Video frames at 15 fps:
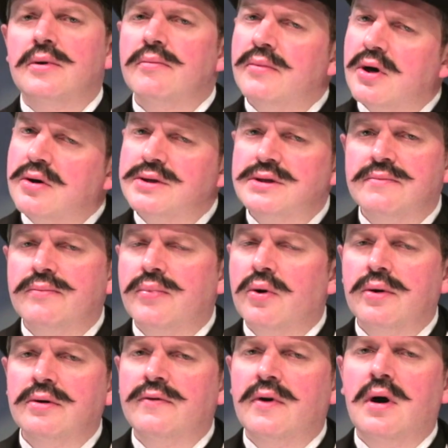Most
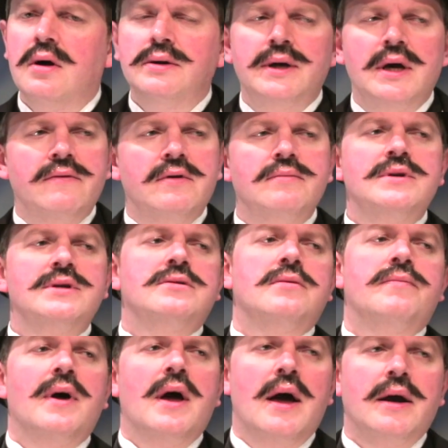important of all, David,
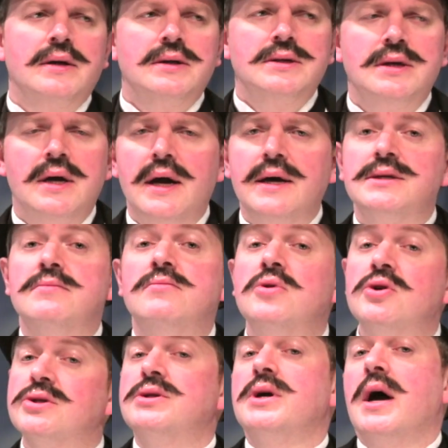Mr. Banks has a
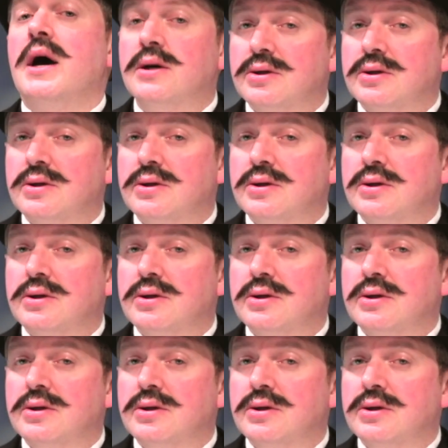mustache.